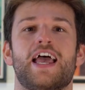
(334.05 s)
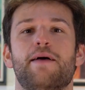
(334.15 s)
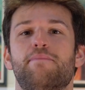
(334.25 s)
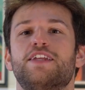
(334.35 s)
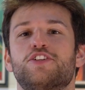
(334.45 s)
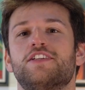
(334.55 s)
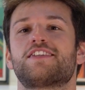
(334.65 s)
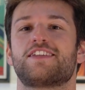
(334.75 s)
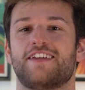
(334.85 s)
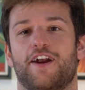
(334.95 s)
Imagine
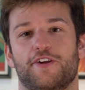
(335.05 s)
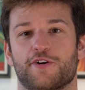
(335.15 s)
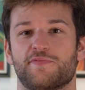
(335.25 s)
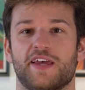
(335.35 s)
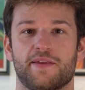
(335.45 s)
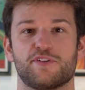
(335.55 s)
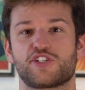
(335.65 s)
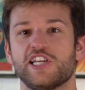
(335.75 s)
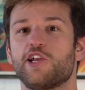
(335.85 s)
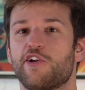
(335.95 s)
the scenario that a
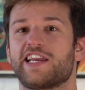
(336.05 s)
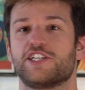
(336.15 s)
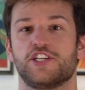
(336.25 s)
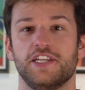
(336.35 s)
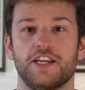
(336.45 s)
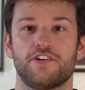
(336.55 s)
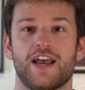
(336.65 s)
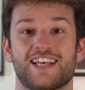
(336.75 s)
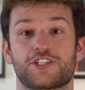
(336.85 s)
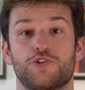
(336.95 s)
machine learning engineer
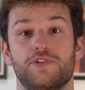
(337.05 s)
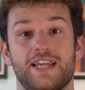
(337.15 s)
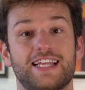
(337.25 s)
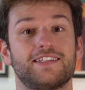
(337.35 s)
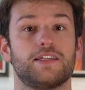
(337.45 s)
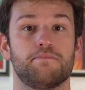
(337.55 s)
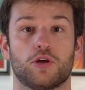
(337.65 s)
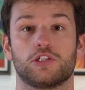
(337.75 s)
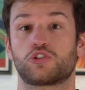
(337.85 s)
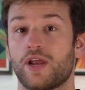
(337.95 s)
has created the
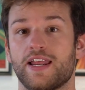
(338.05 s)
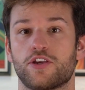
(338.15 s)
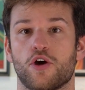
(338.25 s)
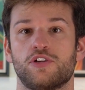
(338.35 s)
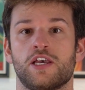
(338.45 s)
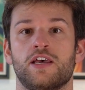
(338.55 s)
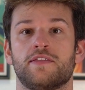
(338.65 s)
model training code